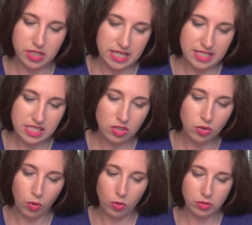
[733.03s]
I see
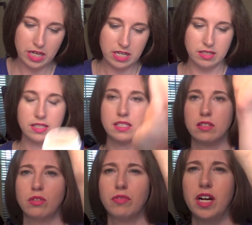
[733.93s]
gold and
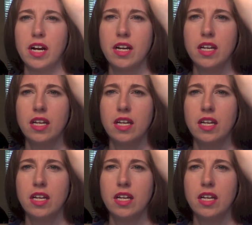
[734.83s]
silver.